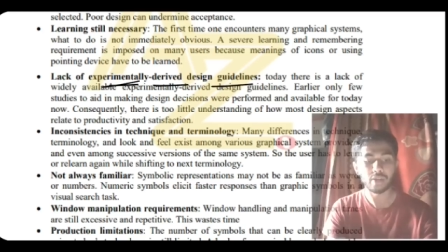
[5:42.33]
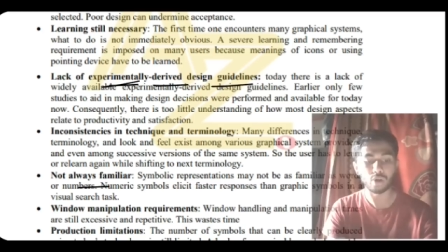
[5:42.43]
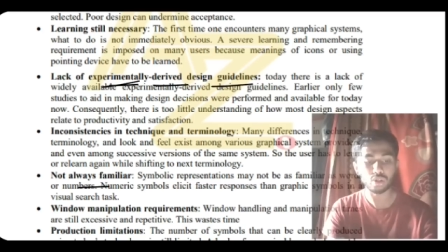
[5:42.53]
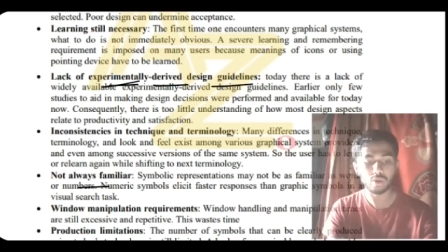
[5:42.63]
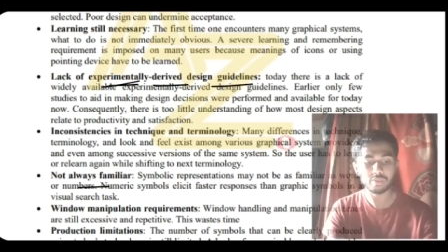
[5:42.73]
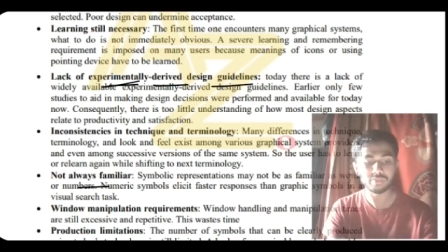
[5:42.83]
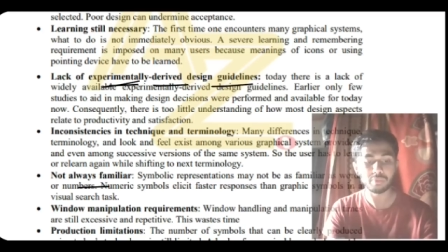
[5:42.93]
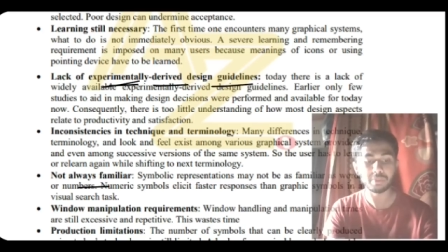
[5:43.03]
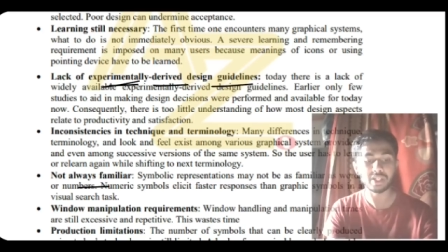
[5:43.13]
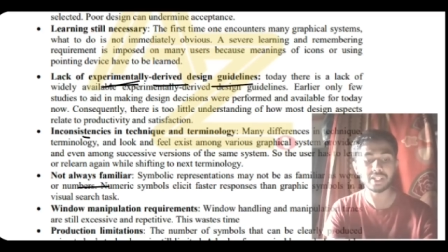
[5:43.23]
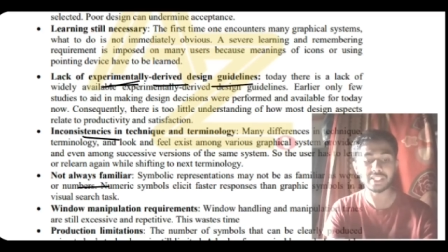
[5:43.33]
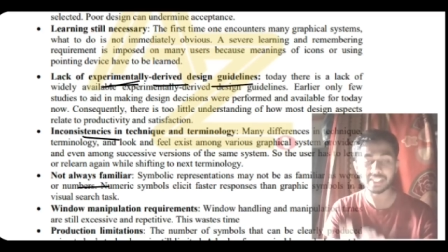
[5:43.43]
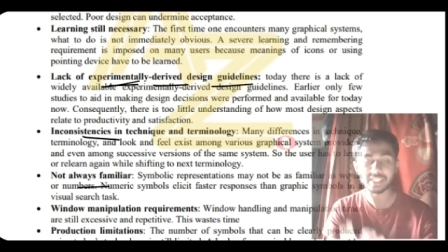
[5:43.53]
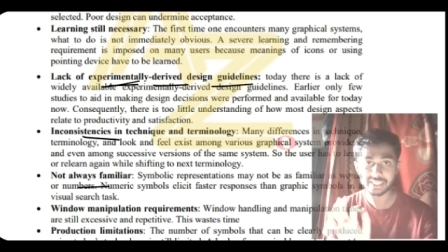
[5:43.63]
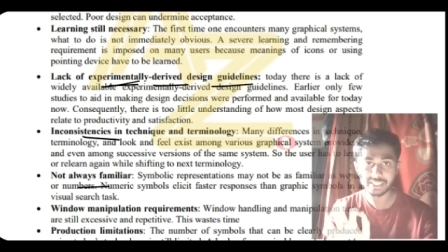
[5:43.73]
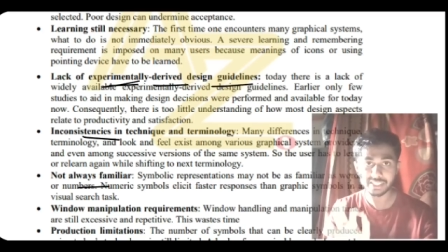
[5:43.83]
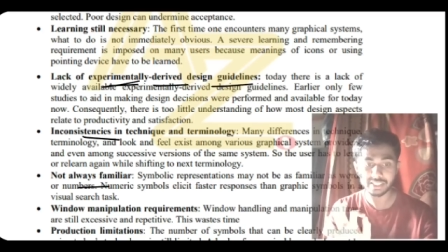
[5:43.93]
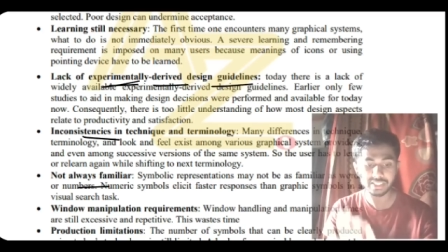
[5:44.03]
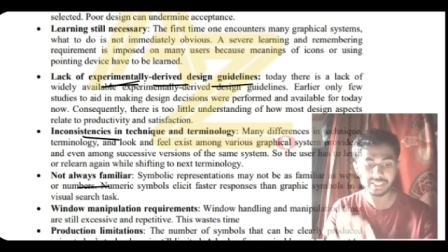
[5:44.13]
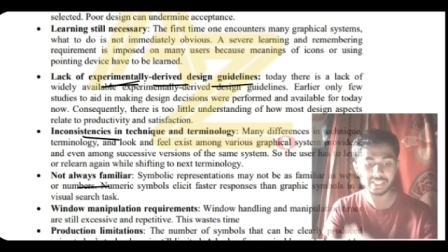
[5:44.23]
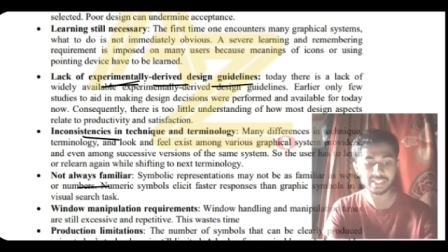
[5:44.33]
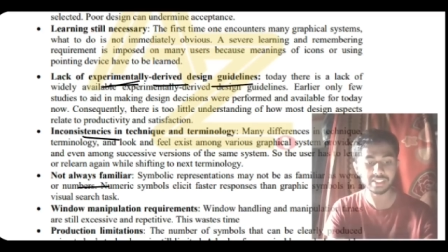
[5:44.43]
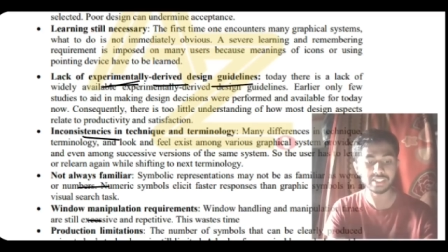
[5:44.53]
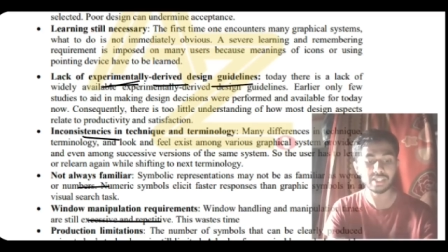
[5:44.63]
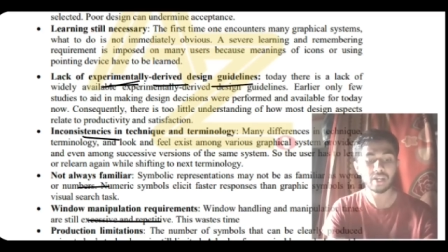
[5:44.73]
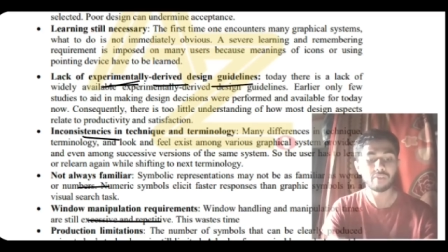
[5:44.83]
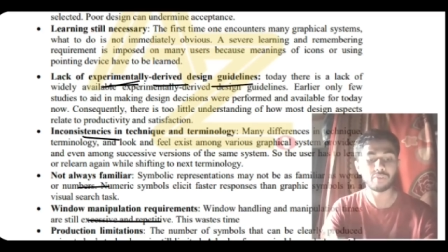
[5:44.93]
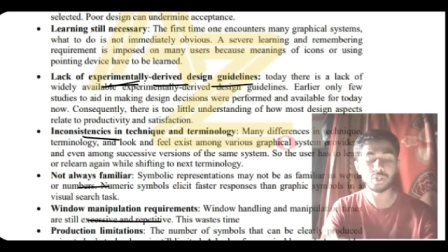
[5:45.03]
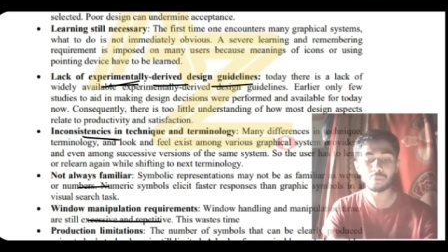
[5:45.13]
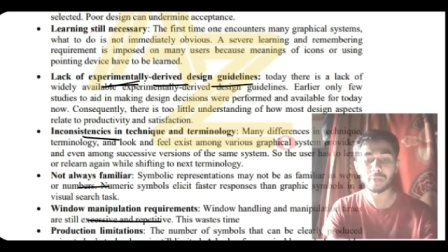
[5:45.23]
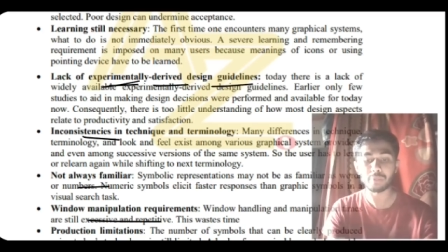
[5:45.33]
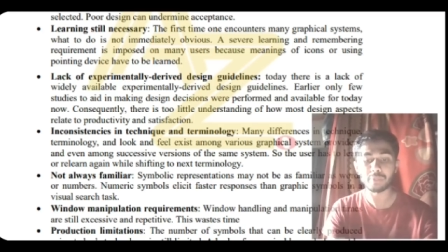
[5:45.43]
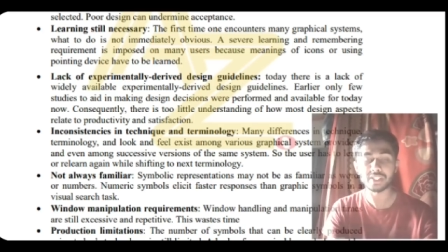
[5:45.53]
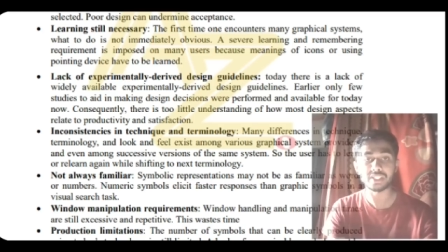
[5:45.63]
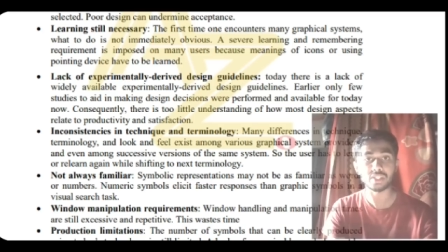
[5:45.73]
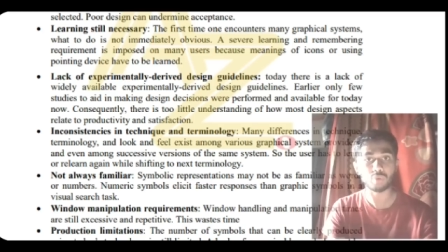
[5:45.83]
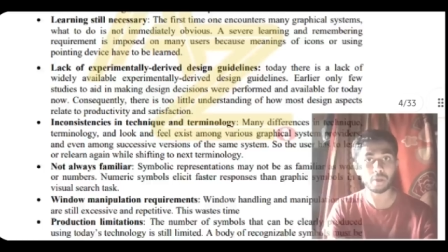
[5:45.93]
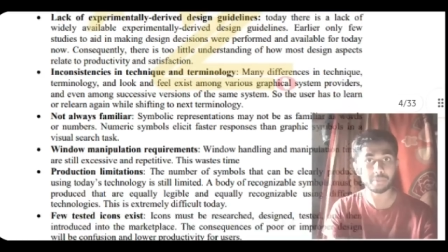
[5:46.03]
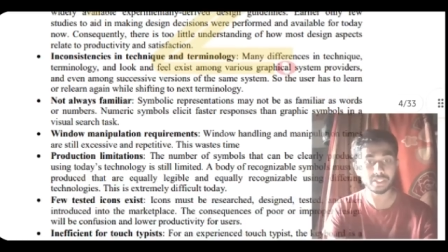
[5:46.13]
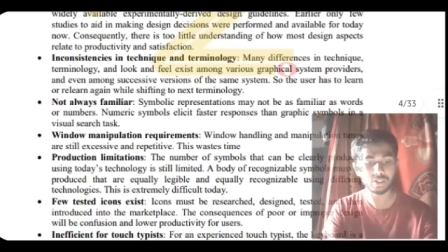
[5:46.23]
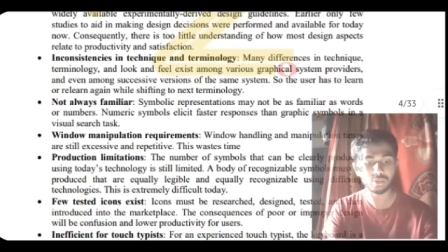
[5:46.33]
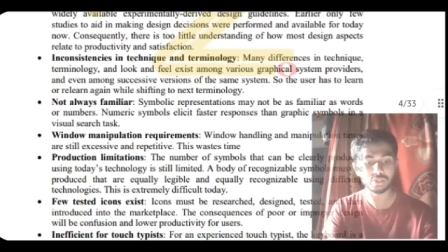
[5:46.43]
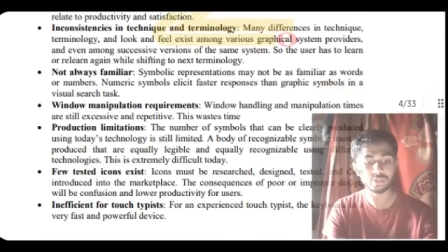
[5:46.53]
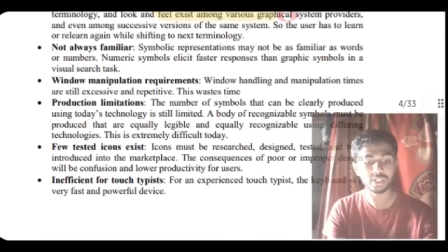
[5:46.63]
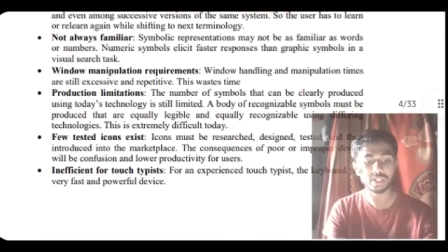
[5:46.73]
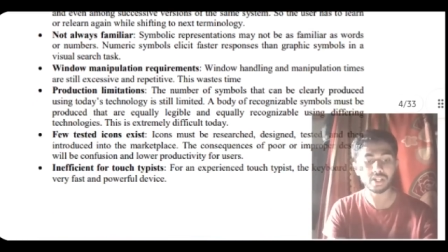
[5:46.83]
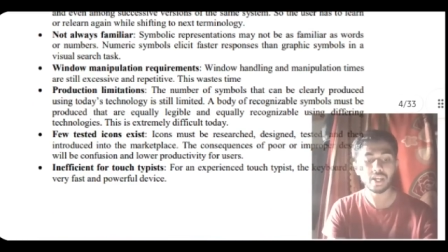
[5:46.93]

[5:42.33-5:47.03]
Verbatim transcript: not always familiar inconsistencies exist window manipulation requirements are also there